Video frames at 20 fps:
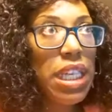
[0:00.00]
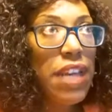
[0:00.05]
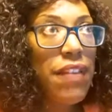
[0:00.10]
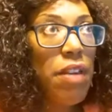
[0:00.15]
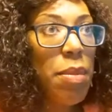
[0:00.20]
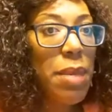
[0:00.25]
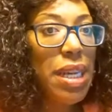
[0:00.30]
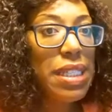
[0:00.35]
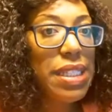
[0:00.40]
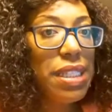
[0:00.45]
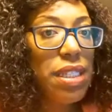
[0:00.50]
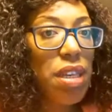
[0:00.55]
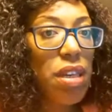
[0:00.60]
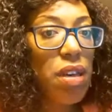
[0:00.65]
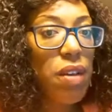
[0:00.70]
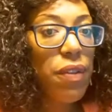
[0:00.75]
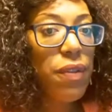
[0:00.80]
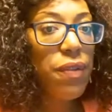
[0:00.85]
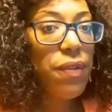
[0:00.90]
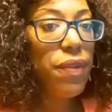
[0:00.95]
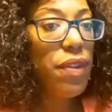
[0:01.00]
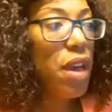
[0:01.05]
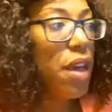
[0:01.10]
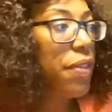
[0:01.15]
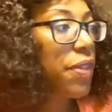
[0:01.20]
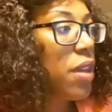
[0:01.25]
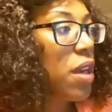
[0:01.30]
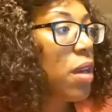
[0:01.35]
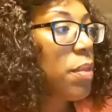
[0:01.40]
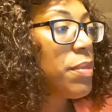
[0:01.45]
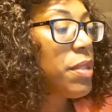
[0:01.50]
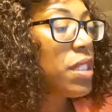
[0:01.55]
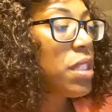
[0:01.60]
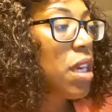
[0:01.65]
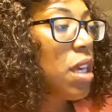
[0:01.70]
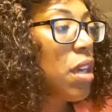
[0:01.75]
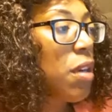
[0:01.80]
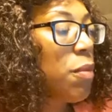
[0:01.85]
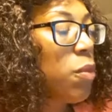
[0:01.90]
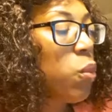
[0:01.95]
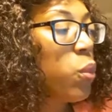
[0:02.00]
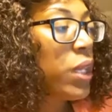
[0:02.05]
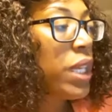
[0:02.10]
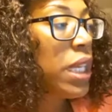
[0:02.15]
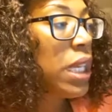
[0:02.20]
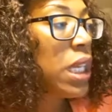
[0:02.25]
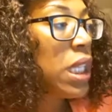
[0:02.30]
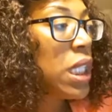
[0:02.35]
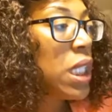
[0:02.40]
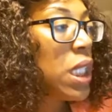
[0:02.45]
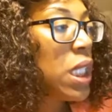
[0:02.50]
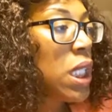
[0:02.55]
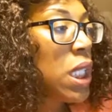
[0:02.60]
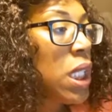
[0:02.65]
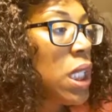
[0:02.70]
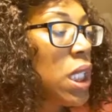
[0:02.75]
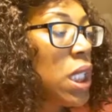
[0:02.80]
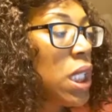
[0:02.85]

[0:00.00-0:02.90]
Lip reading: giving myself a thumbs up when